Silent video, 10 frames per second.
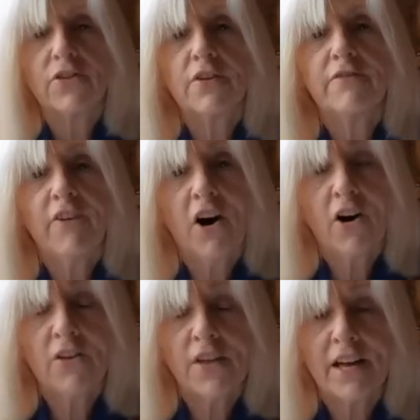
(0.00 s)
the
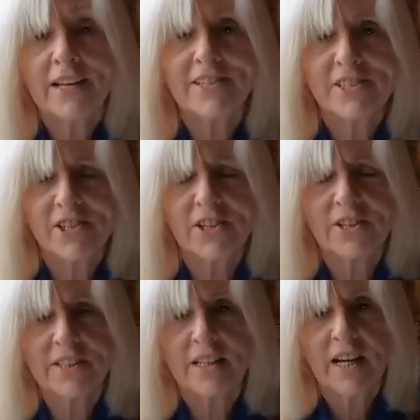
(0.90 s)
Father,
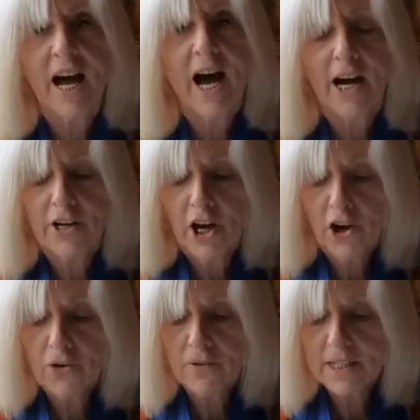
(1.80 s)
Son and
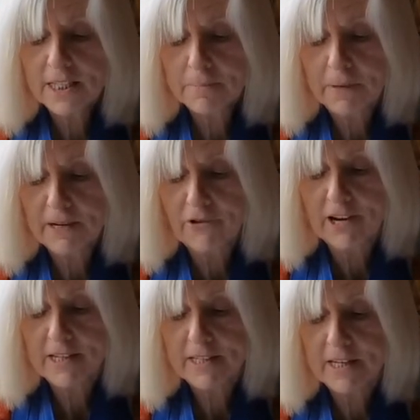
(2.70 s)
Holy
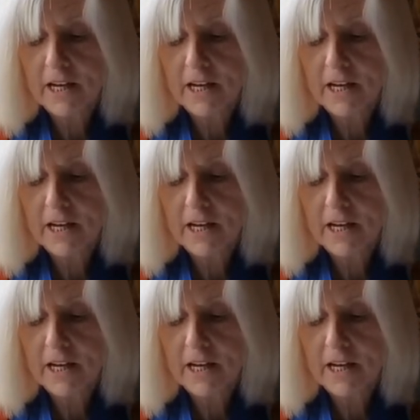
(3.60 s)
Spirit